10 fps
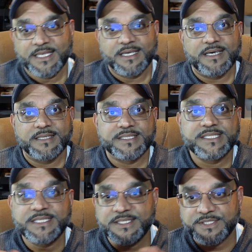Uh, the
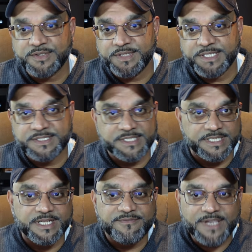CT series
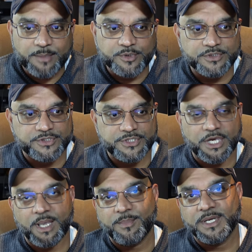did a fabulous
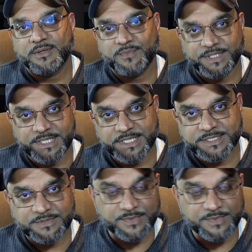job with this,